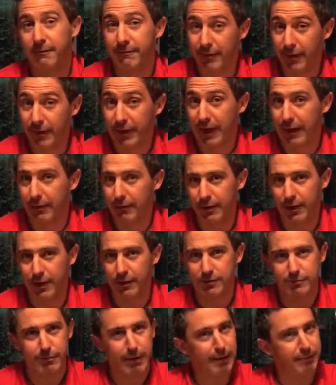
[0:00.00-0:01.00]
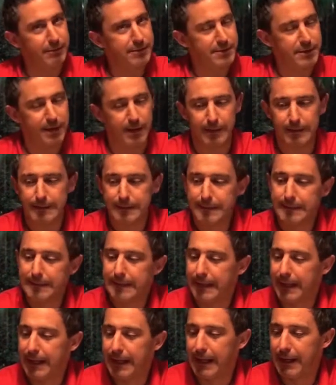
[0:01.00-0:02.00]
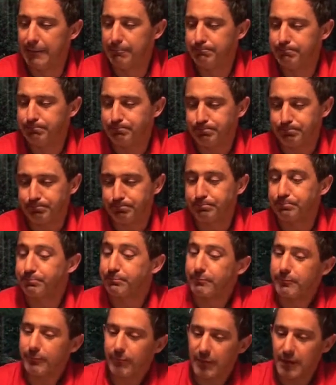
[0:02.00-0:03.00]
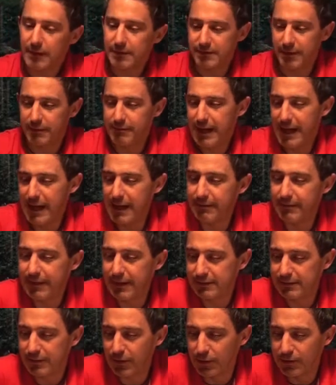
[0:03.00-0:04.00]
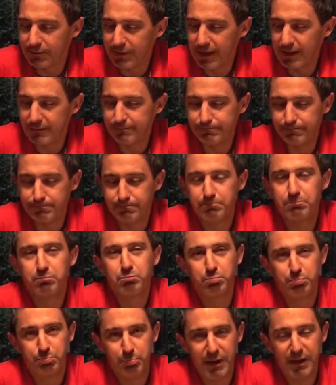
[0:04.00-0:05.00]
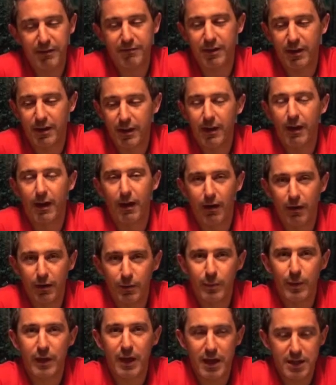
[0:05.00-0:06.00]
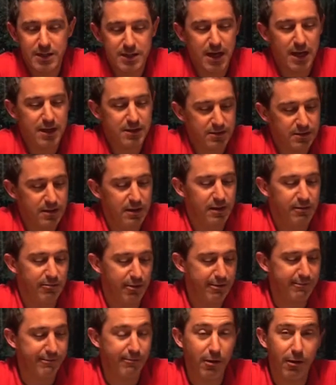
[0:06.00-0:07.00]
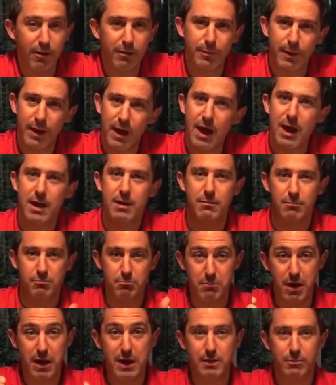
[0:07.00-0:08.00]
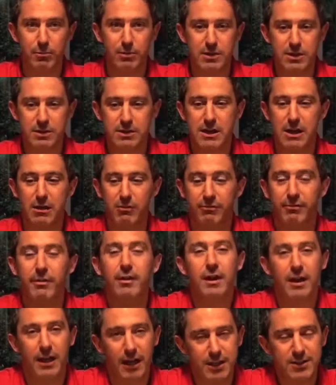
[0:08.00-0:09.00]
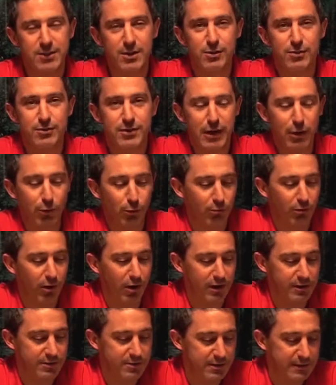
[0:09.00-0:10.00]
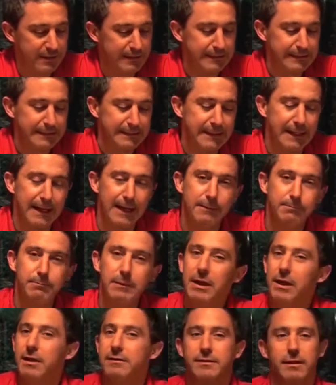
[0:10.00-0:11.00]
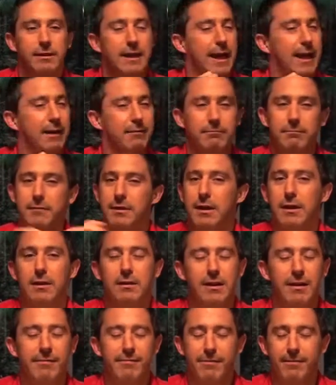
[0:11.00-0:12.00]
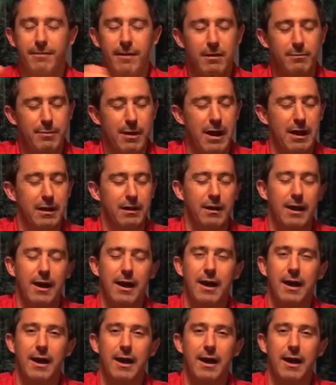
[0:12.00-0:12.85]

Funny how it goes around, isn't it? So yeah, that's kind of it. Bit of a IPA test. Grapefruit IPA. Make one yourself. It turns out alright. So yeah, love the feedback.